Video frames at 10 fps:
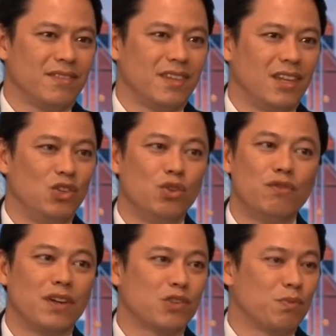And
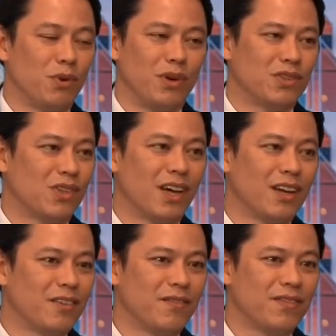you've experienced that.